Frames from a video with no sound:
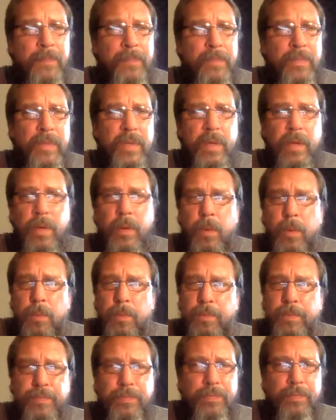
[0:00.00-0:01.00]

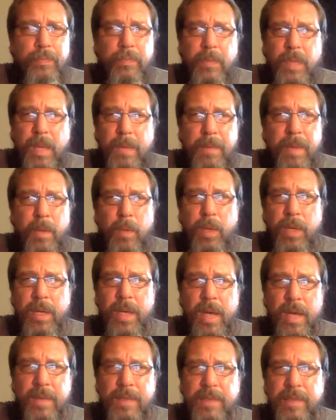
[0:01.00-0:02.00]
So, I mean, we're
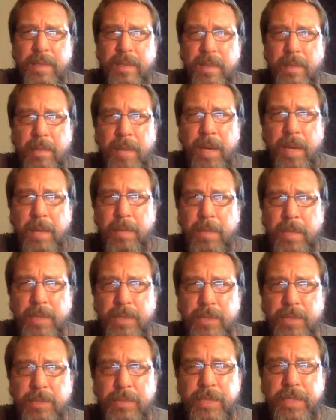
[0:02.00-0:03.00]
constantly buying
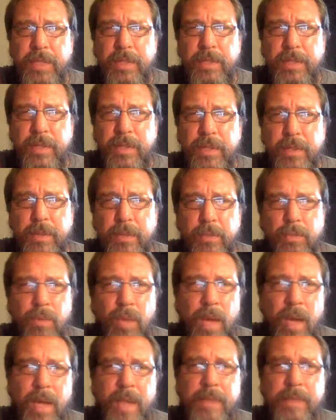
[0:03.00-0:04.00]
mushrooms here too.
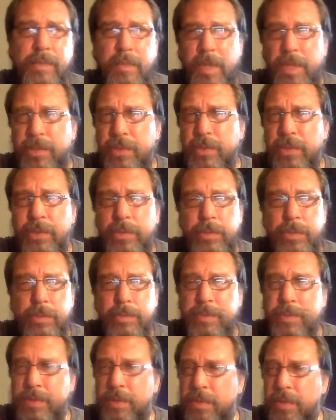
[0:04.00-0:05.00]
Rice,
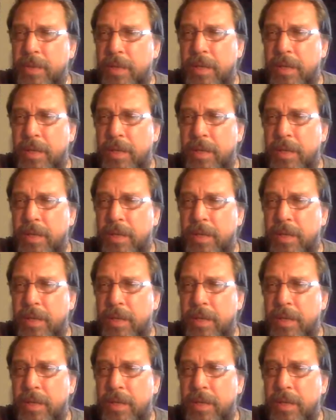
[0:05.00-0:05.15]
mushrooms.